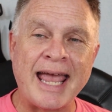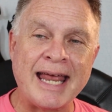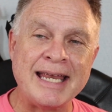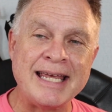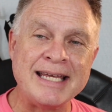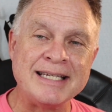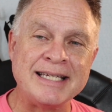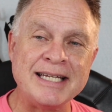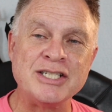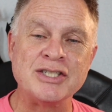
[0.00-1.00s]
and he
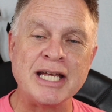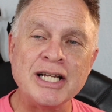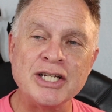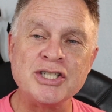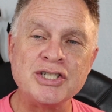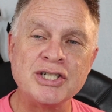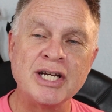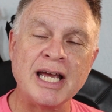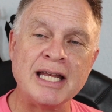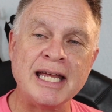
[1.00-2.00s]
teaches
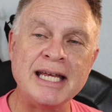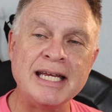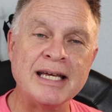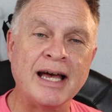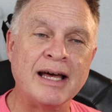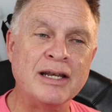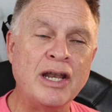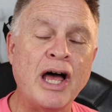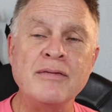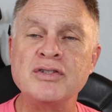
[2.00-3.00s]
English, and he
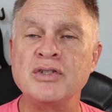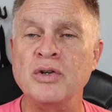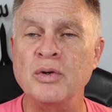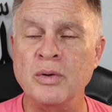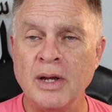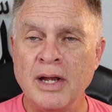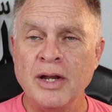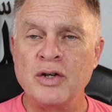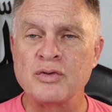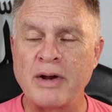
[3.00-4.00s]
loves to
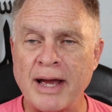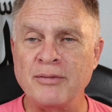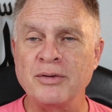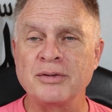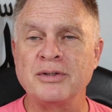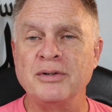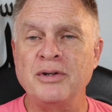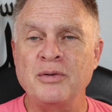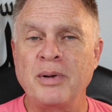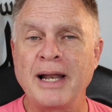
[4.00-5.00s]
travel to
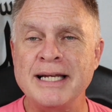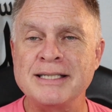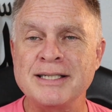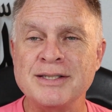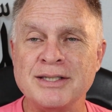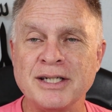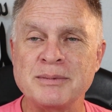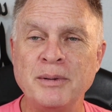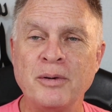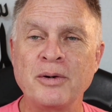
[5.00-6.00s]
new places and
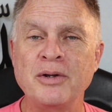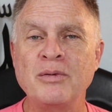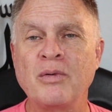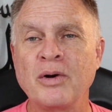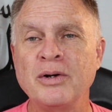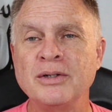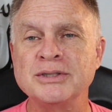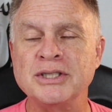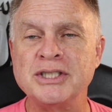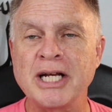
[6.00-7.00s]
explore new
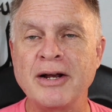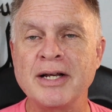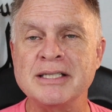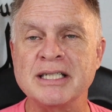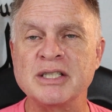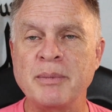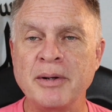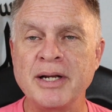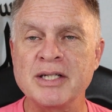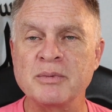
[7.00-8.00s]
worlds and share his
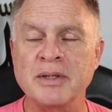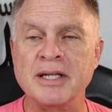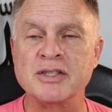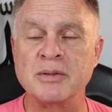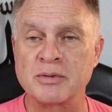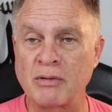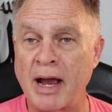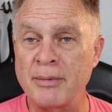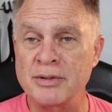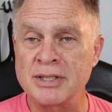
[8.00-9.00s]
experience with his
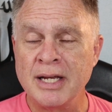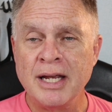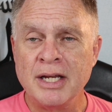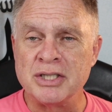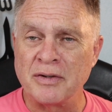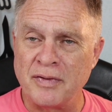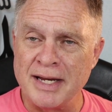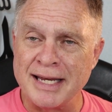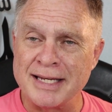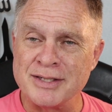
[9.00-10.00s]
subscribers.
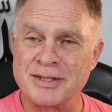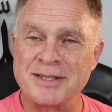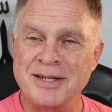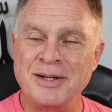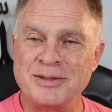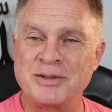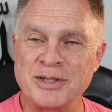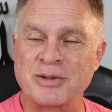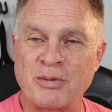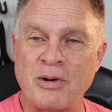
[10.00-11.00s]
Shafiq has
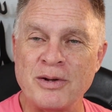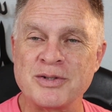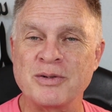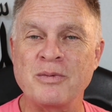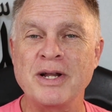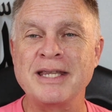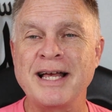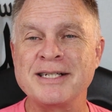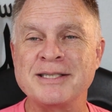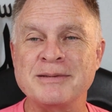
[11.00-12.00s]
just crossed the
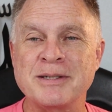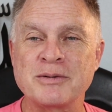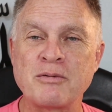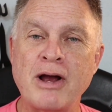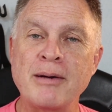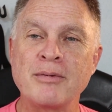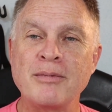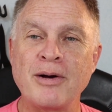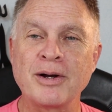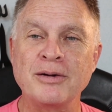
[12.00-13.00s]
1,000 subscriber
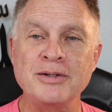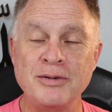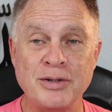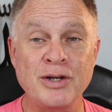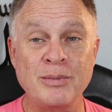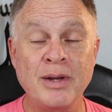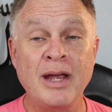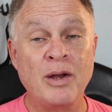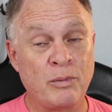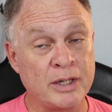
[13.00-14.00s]
mark on YouTube,
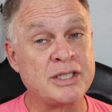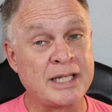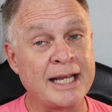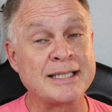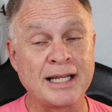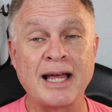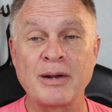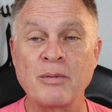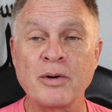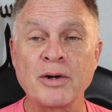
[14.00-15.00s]
which takes a
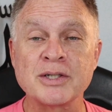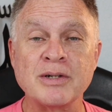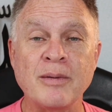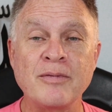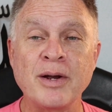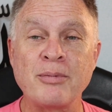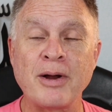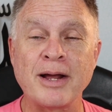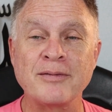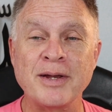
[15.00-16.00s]
lot of work, so I'm very
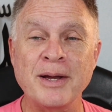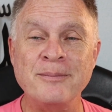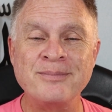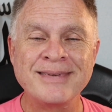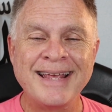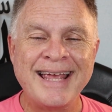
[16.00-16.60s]
proud of him.